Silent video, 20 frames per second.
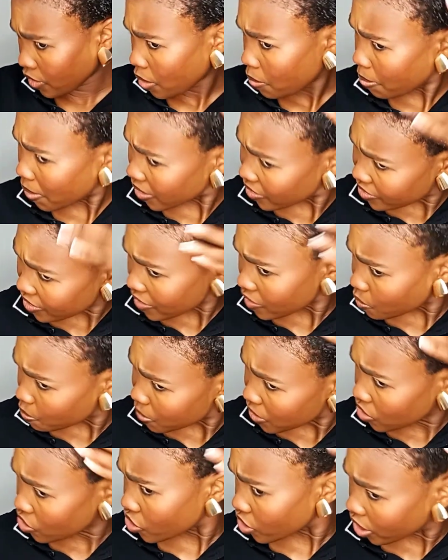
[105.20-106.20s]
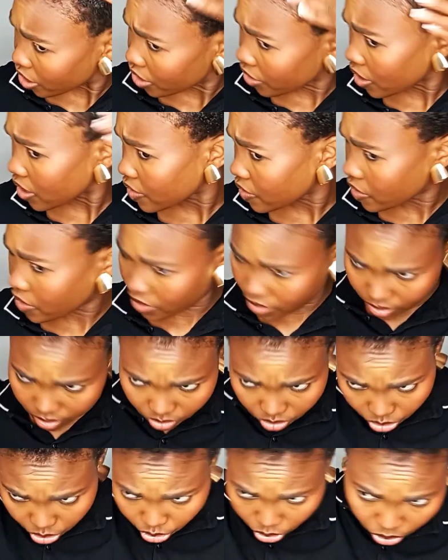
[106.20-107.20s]
But just be generous
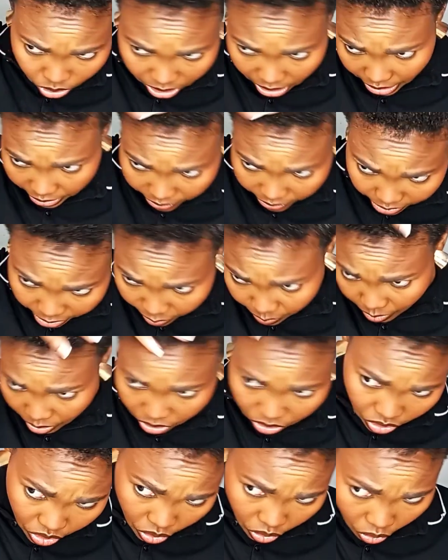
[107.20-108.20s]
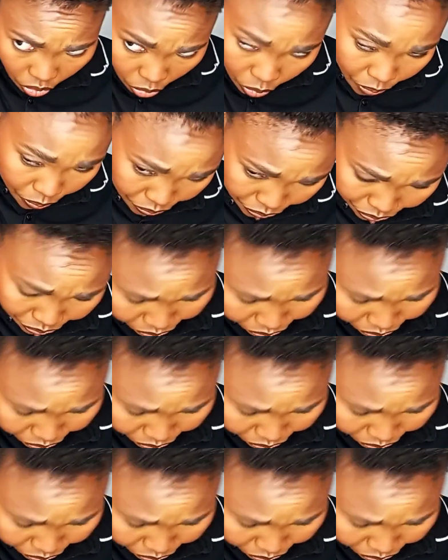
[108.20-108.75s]
so that even your